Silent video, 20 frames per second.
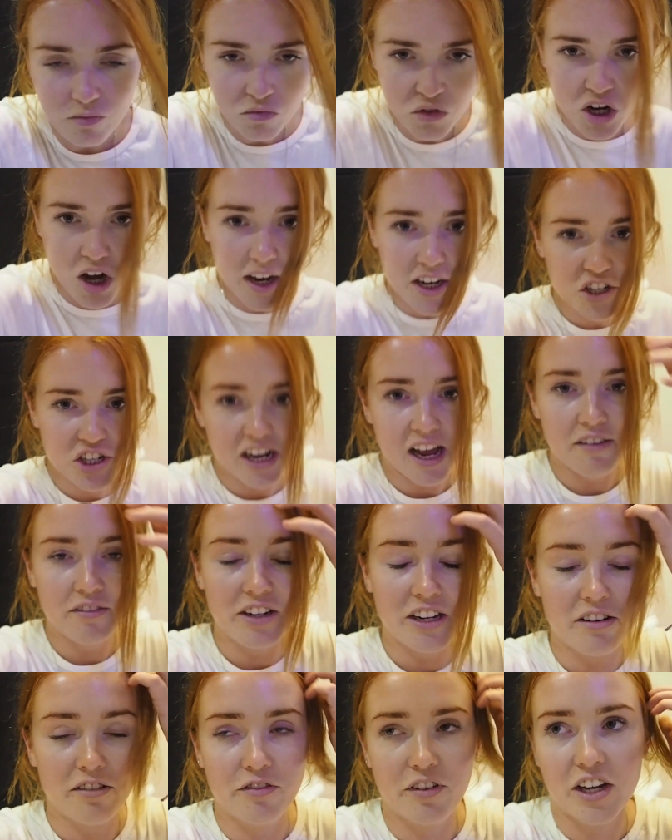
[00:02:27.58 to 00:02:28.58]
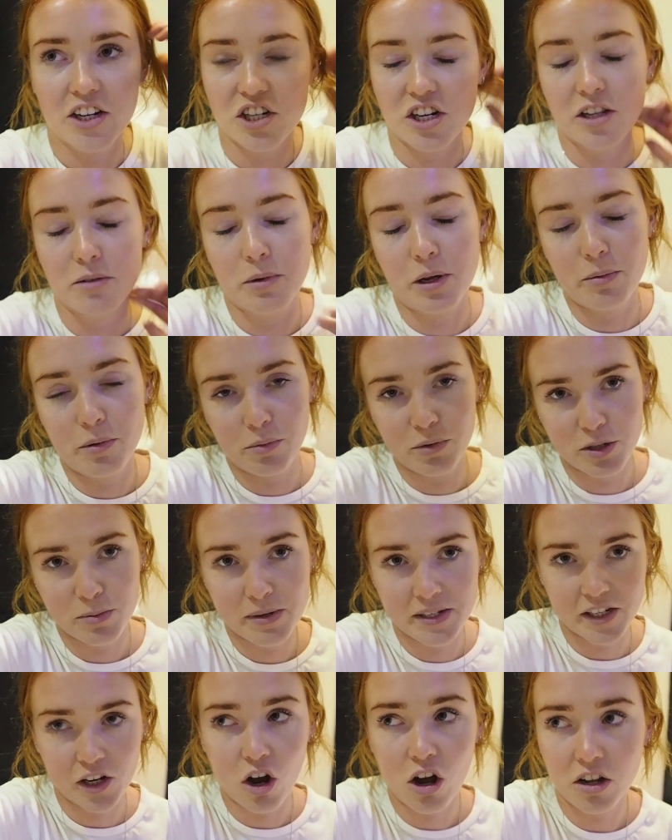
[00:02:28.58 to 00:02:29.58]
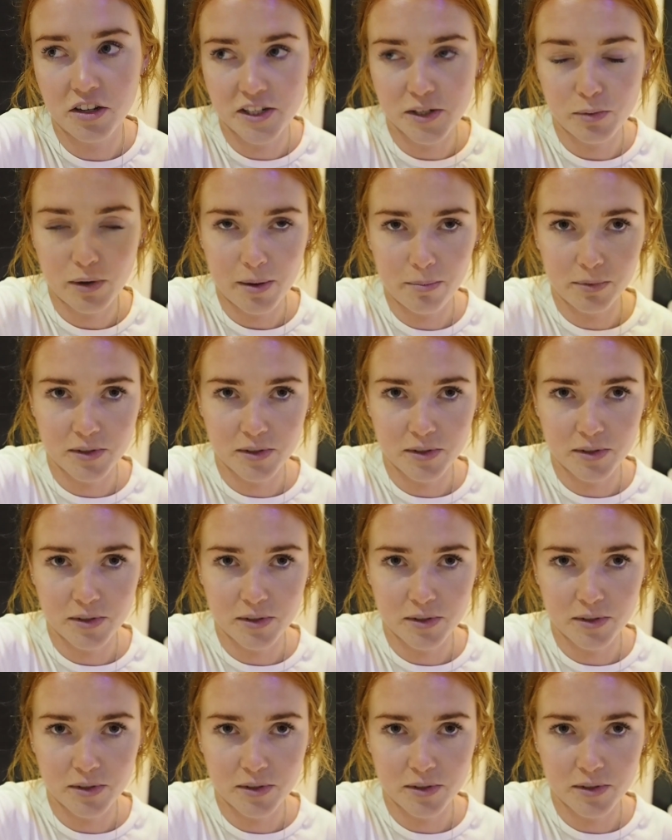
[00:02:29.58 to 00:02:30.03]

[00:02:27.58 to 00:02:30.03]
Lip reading: I actually have an ear infection at the moment, which means I can't swim